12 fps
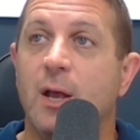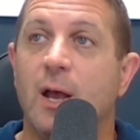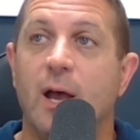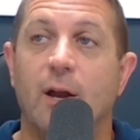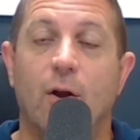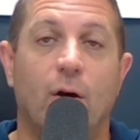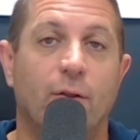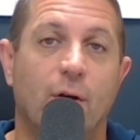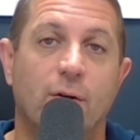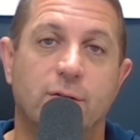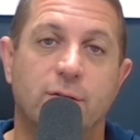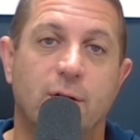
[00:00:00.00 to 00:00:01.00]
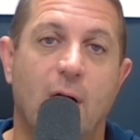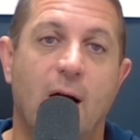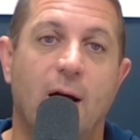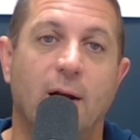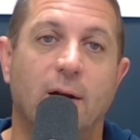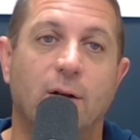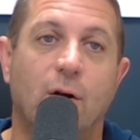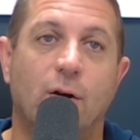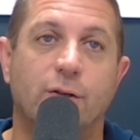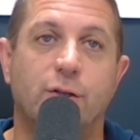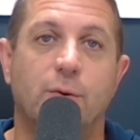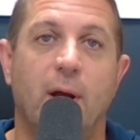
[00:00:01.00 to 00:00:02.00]
and all those do not
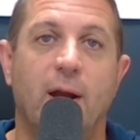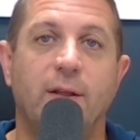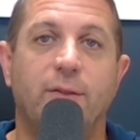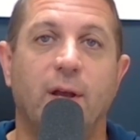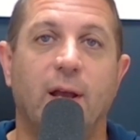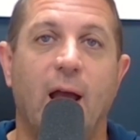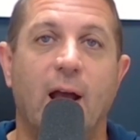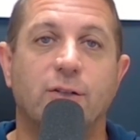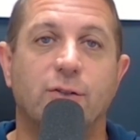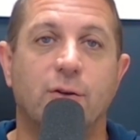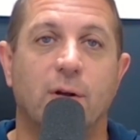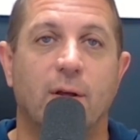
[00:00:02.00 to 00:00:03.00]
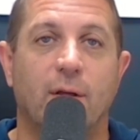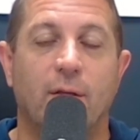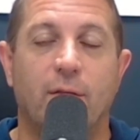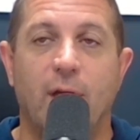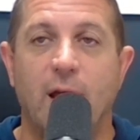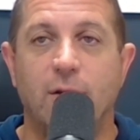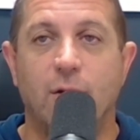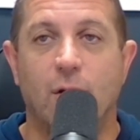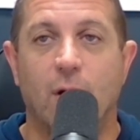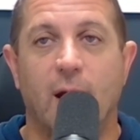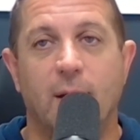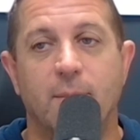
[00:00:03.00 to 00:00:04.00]
cost you anything extra than
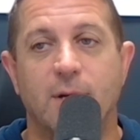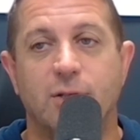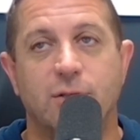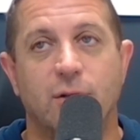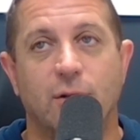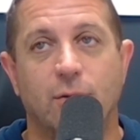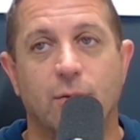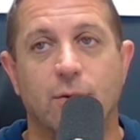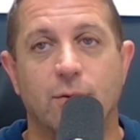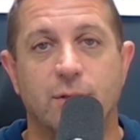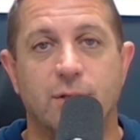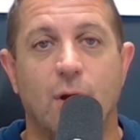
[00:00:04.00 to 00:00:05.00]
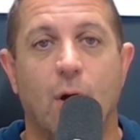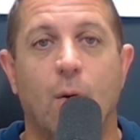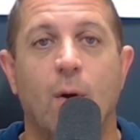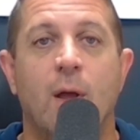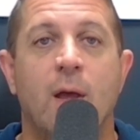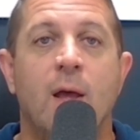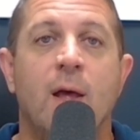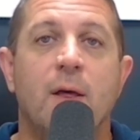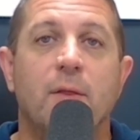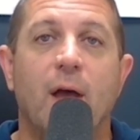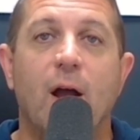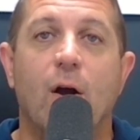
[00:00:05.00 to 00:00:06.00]
your admission to the cruise. So
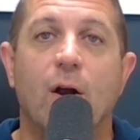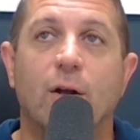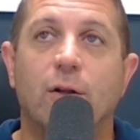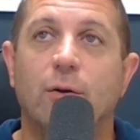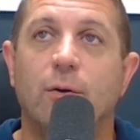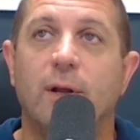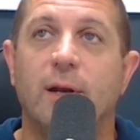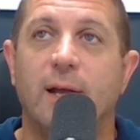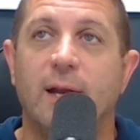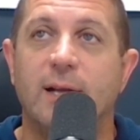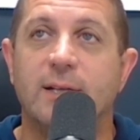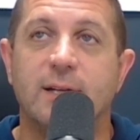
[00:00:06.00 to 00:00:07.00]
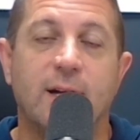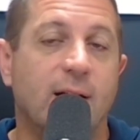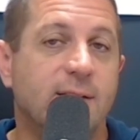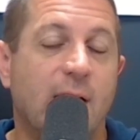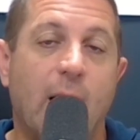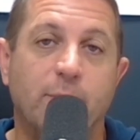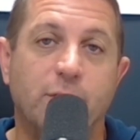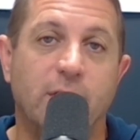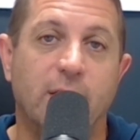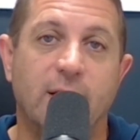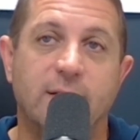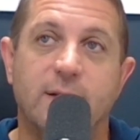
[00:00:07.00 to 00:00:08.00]
they are included. It is a nice
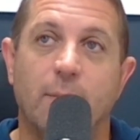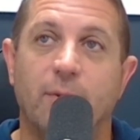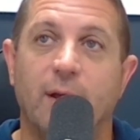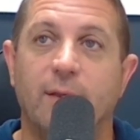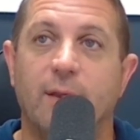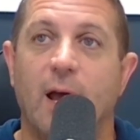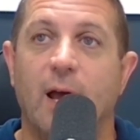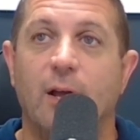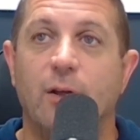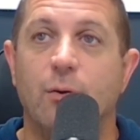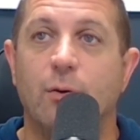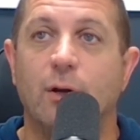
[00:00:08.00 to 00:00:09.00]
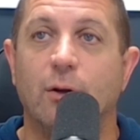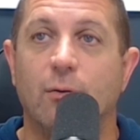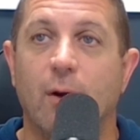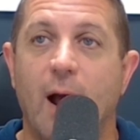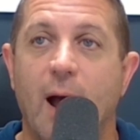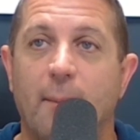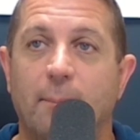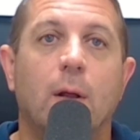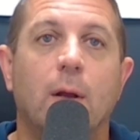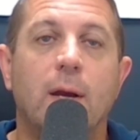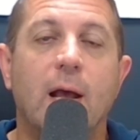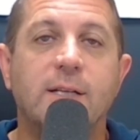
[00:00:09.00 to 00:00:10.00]
option and something that you can grab.
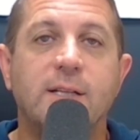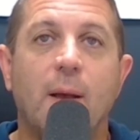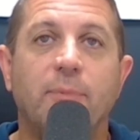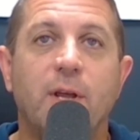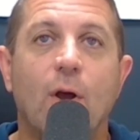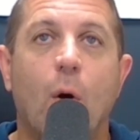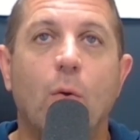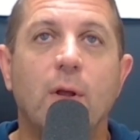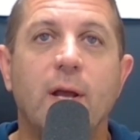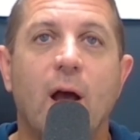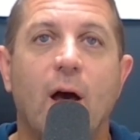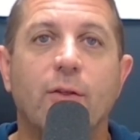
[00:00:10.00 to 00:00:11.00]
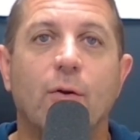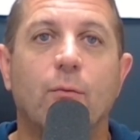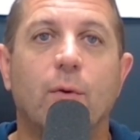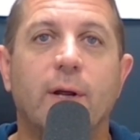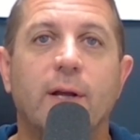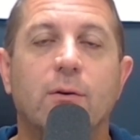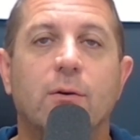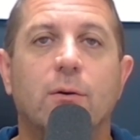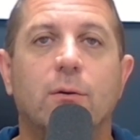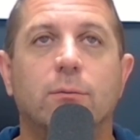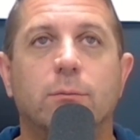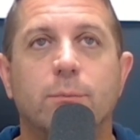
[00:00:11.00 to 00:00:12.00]
Next up, the only other
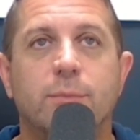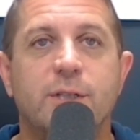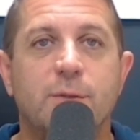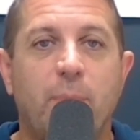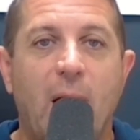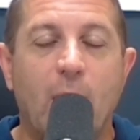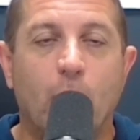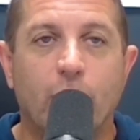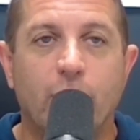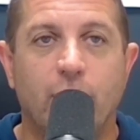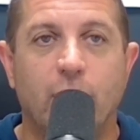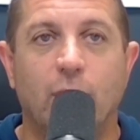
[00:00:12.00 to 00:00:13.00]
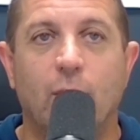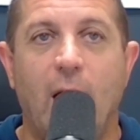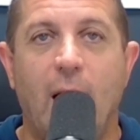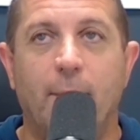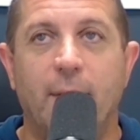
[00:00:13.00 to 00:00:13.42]
real spot where you can grab